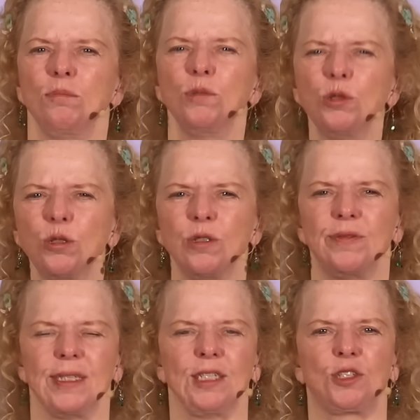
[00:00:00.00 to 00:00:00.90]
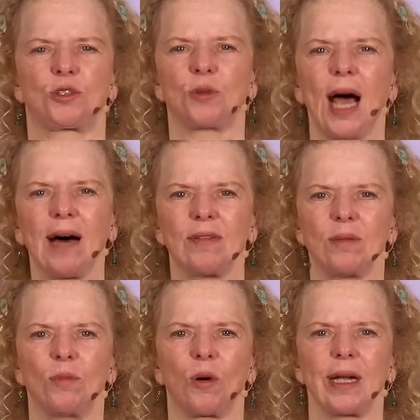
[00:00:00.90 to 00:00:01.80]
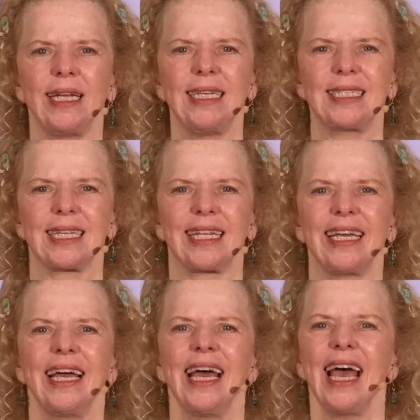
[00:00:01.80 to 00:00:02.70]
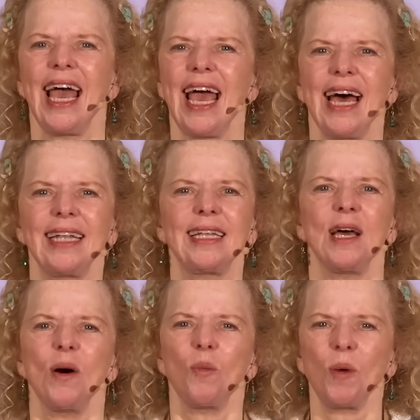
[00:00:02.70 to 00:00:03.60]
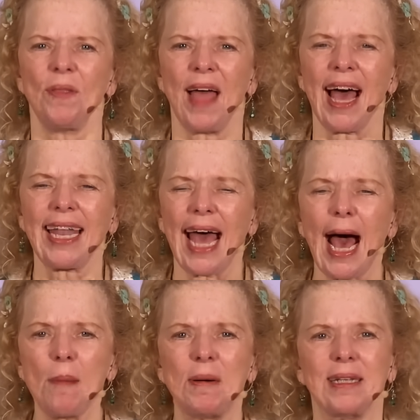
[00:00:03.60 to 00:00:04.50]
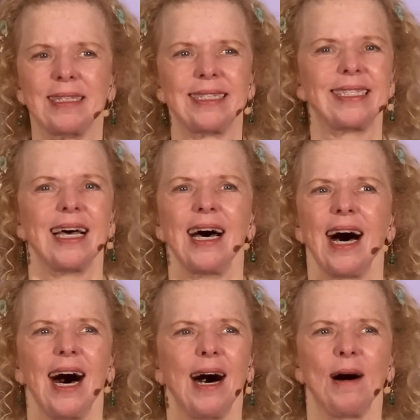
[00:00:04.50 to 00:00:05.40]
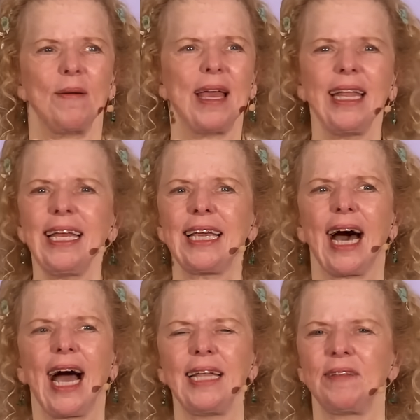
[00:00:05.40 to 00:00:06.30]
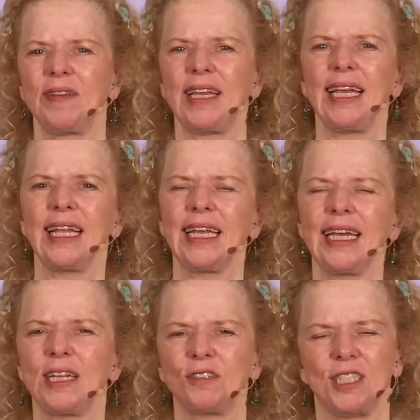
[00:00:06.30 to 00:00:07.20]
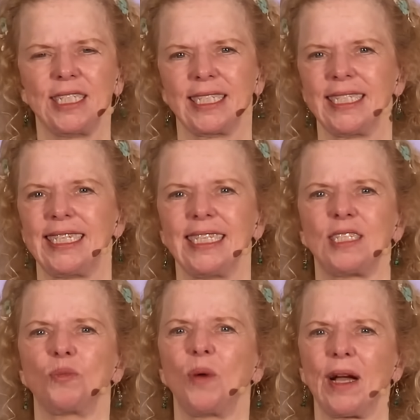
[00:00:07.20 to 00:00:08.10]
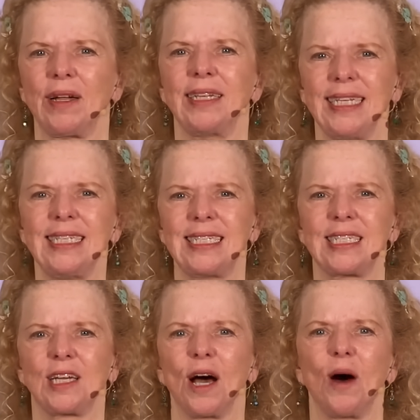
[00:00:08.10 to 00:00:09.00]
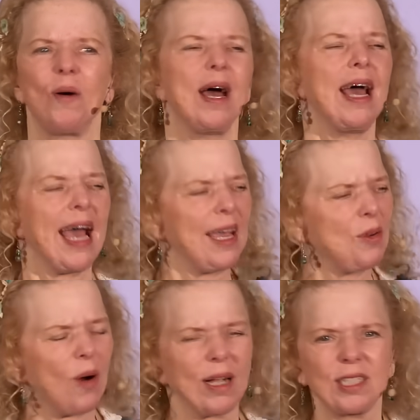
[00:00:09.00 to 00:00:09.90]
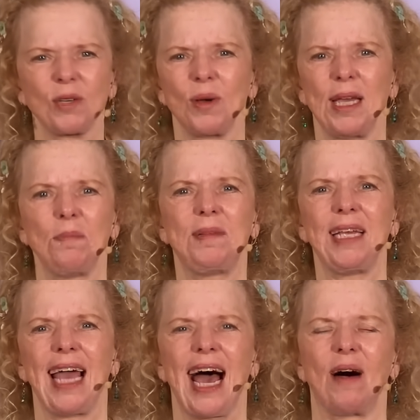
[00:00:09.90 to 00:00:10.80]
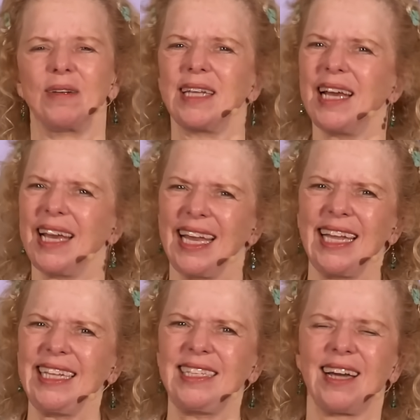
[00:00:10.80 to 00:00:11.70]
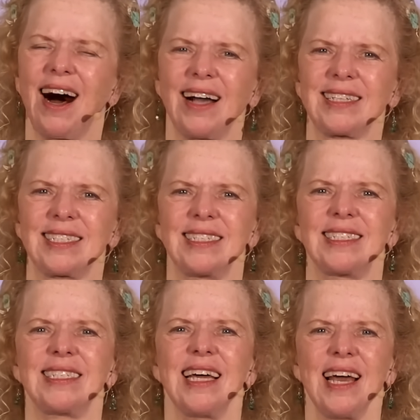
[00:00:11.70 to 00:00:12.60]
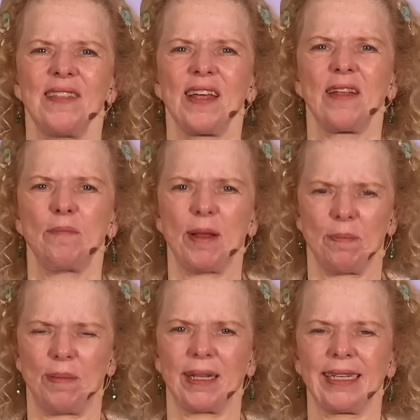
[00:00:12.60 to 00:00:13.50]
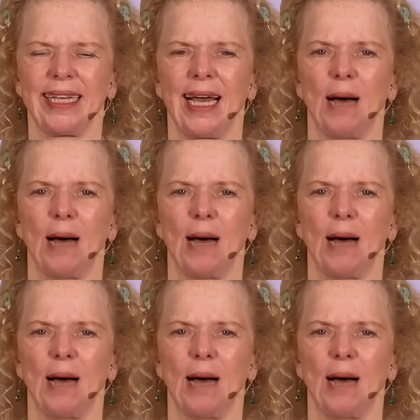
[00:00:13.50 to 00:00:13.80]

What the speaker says: move and travel more easily. And when that happens, any kind of healing energy can get to where it needs to go. And you also empty out any toxins that have been building